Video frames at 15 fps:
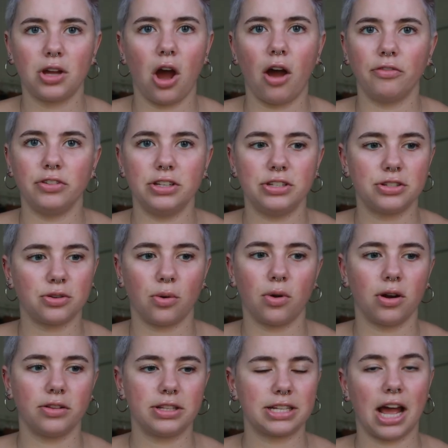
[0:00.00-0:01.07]
coffee
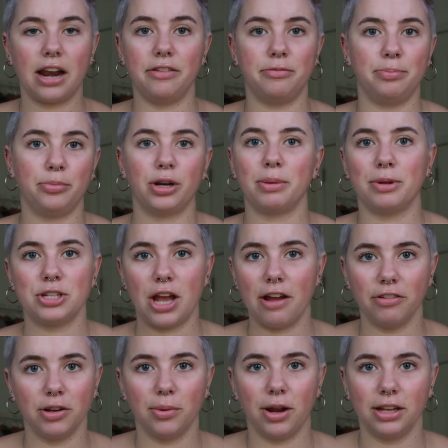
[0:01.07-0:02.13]
store that's kind of pretty much
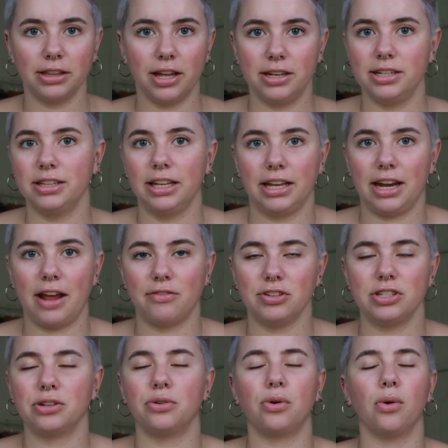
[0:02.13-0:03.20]
everywhere in London, like at every
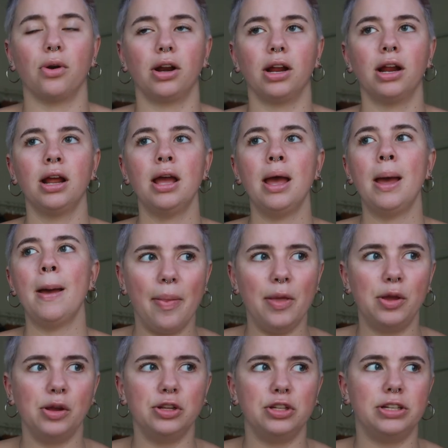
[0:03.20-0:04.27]
single corner. And
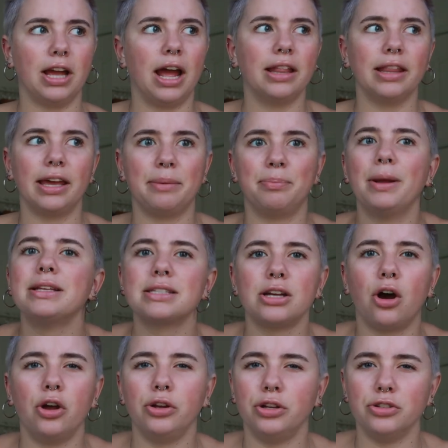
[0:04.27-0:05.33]
then you could get like basically
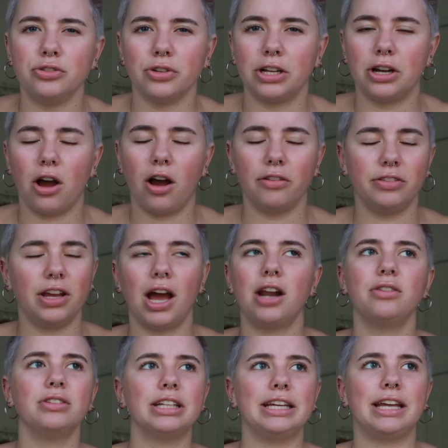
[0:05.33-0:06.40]
all you can drink coffee. I
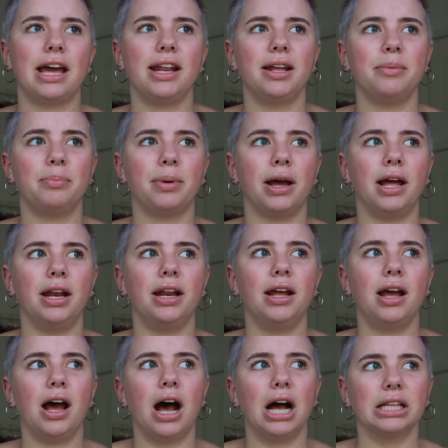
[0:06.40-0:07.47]
don't really get it, but
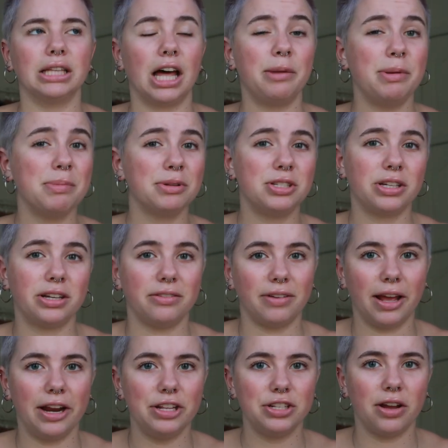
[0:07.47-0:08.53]
a lot of people took
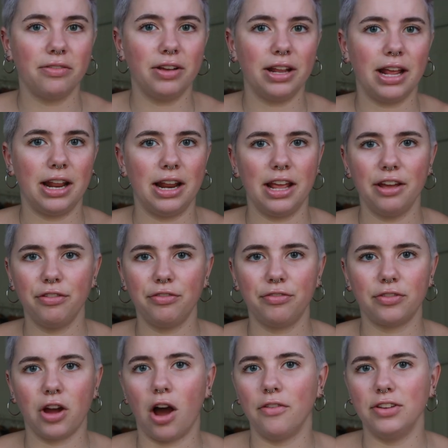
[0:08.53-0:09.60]
advantage of it. And
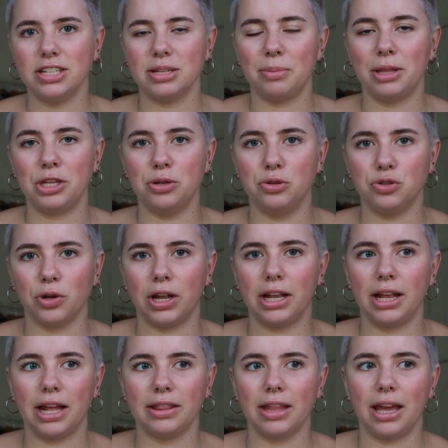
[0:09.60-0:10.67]
if coffee is something that you
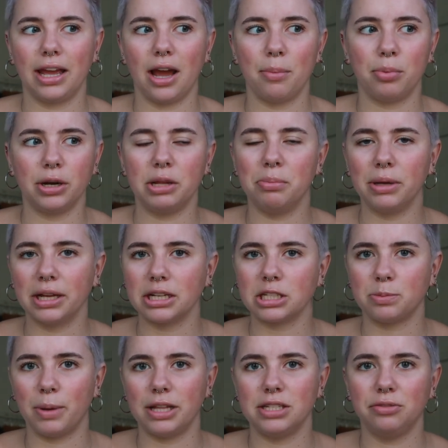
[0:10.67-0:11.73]
drink and like a pretty big
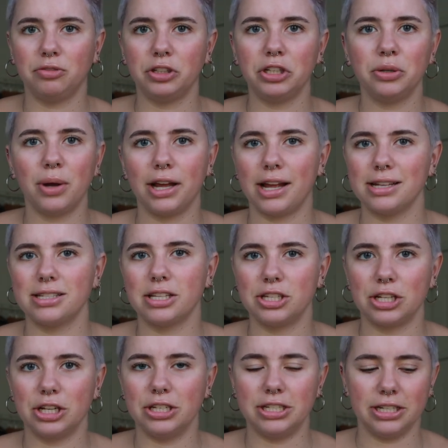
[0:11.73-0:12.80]
expense for you, I guess that's
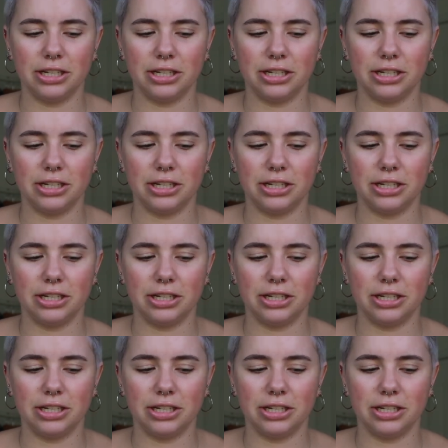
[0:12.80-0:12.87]
a good